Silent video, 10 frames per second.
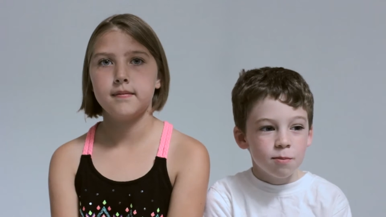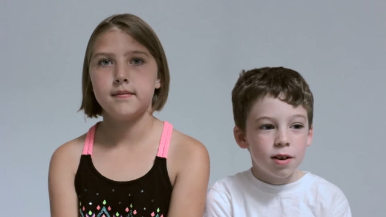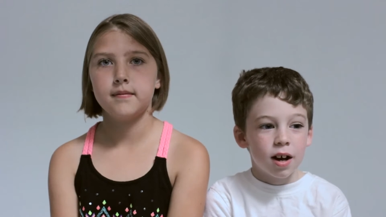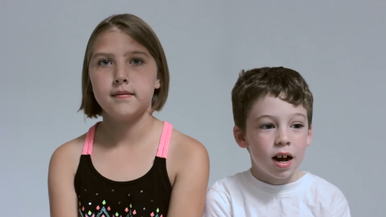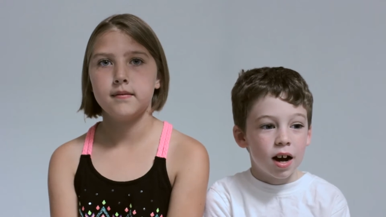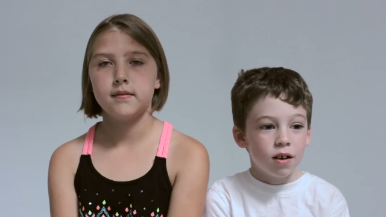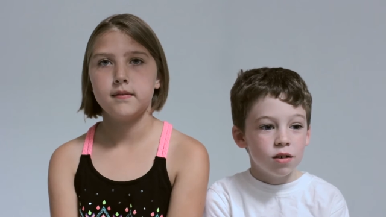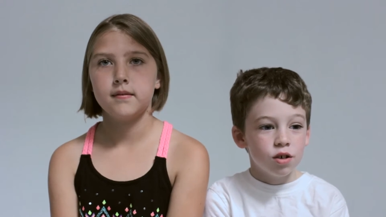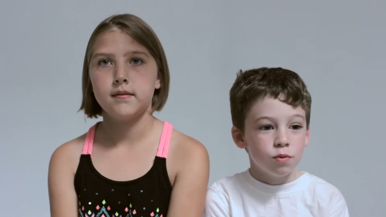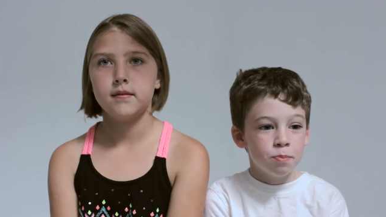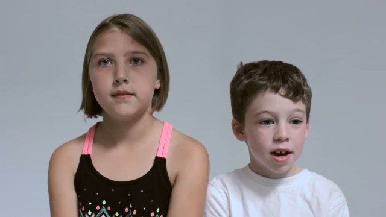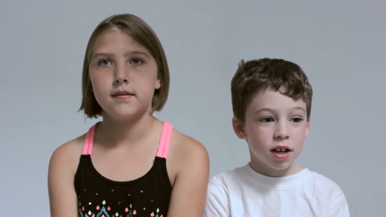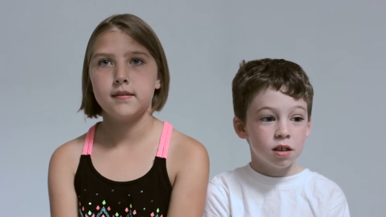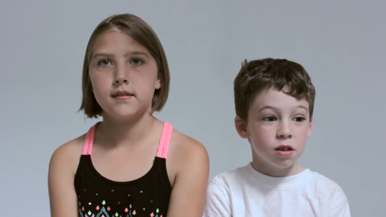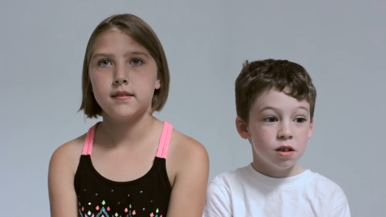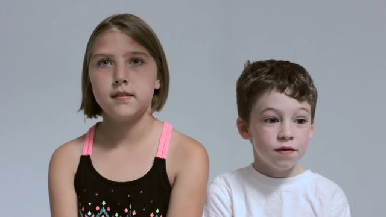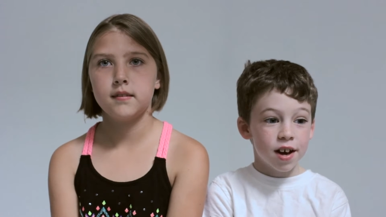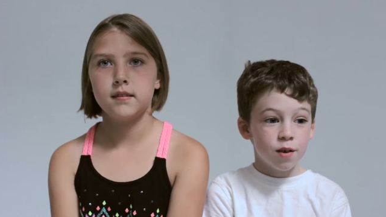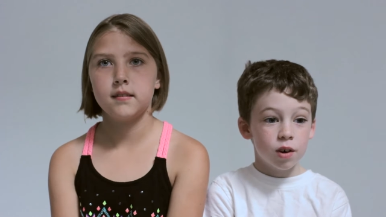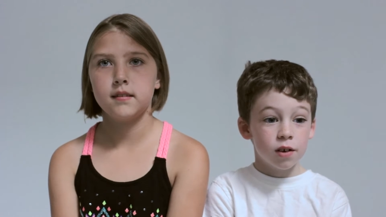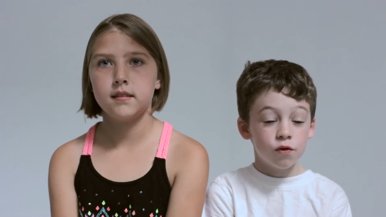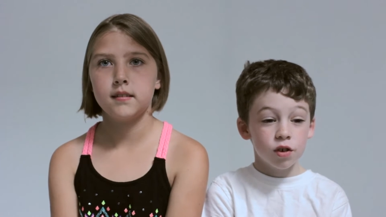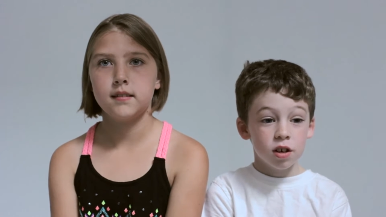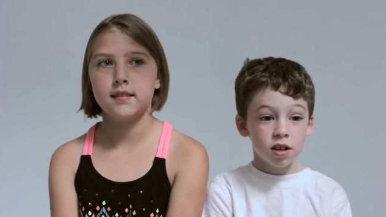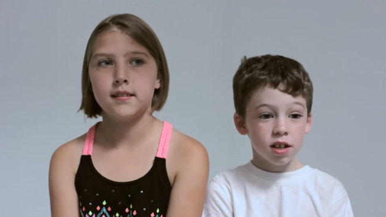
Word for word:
Speaker 1: But how do you pick the right one for your